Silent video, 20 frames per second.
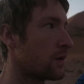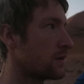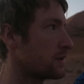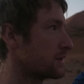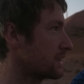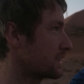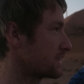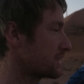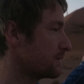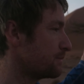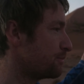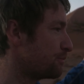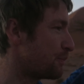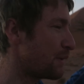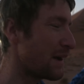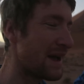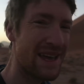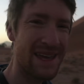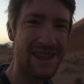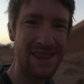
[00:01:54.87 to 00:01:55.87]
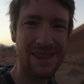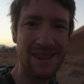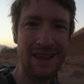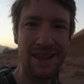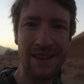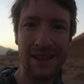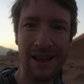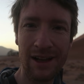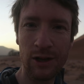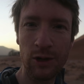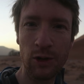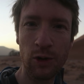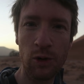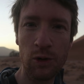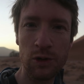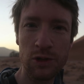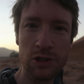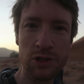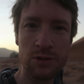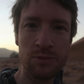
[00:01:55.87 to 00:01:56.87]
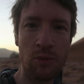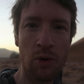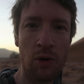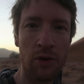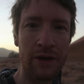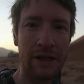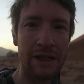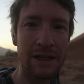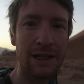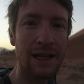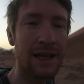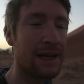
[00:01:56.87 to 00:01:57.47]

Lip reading: was actually bathed in that gorgeous morning